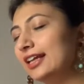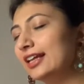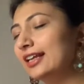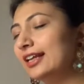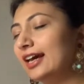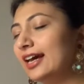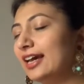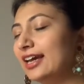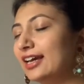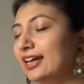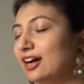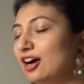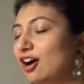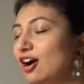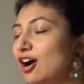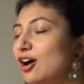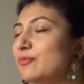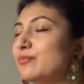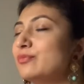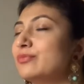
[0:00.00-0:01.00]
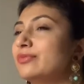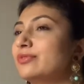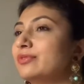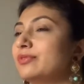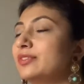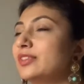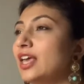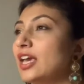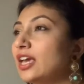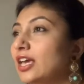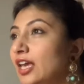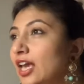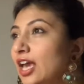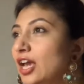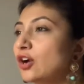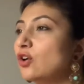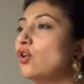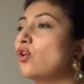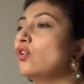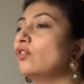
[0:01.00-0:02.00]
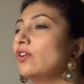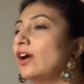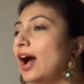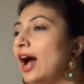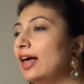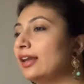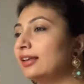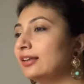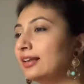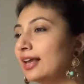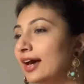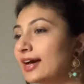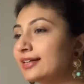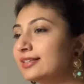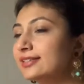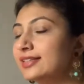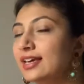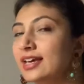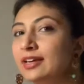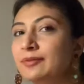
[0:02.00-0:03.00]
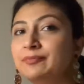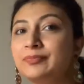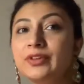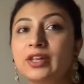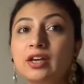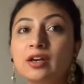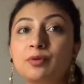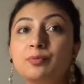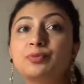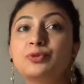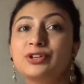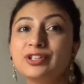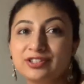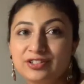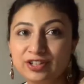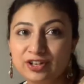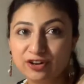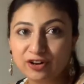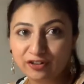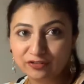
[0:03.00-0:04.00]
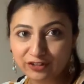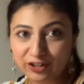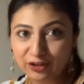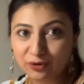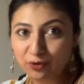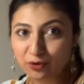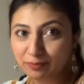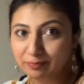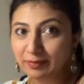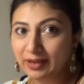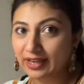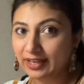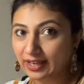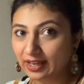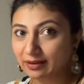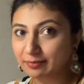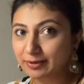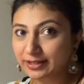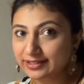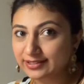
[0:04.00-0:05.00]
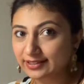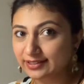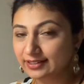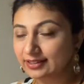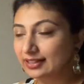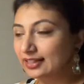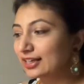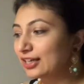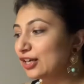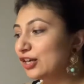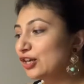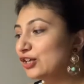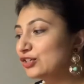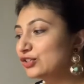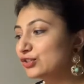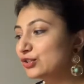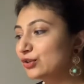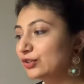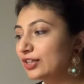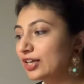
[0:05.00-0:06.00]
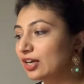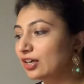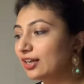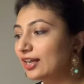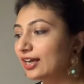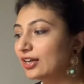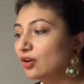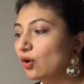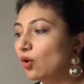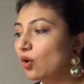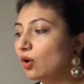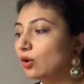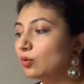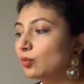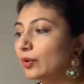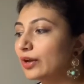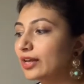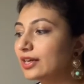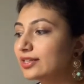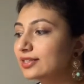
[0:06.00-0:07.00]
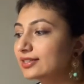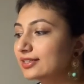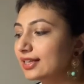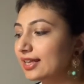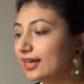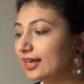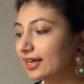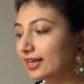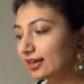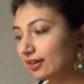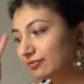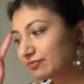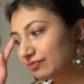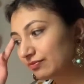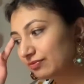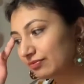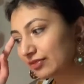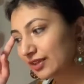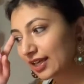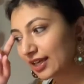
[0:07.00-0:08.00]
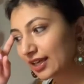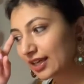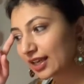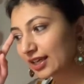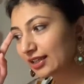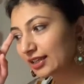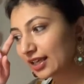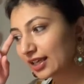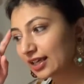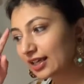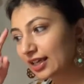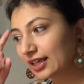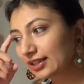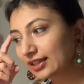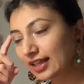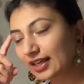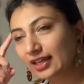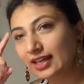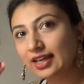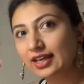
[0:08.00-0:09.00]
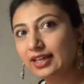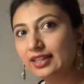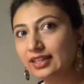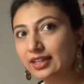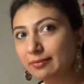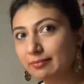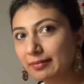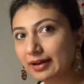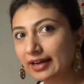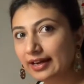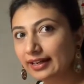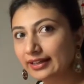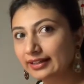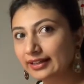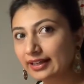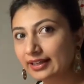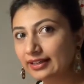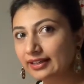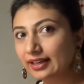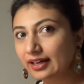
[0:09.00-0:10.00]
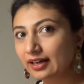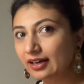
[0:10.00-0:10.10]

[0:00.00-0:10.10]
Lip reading: like thinking, over analyzing, prisoner of their own making, basically. So they're like always like thinking in their mind. And